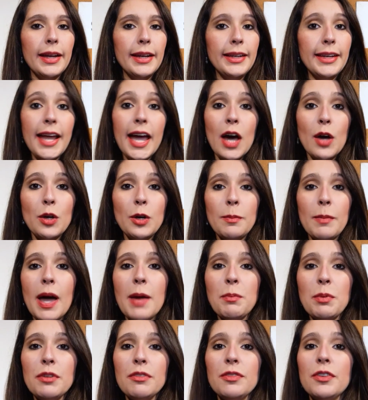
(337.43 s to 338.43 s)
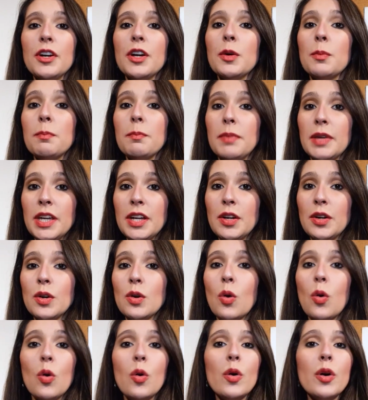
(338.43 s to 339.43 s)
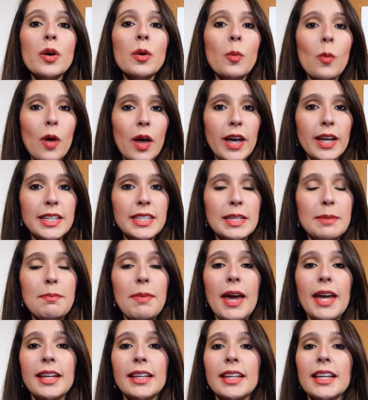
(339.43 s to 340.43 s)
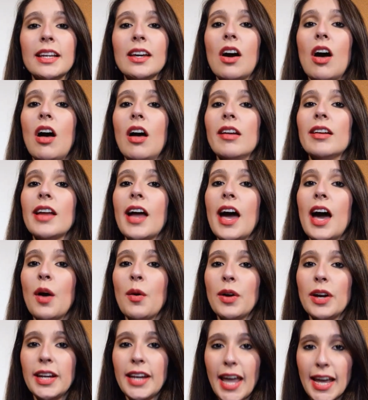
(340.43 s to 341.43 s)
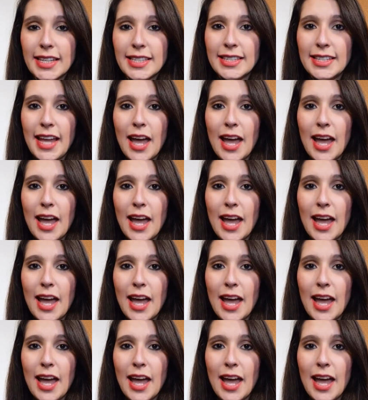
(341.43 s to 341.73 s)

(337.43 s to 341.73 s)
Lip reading: Now you might prefer beer or wine depending on our next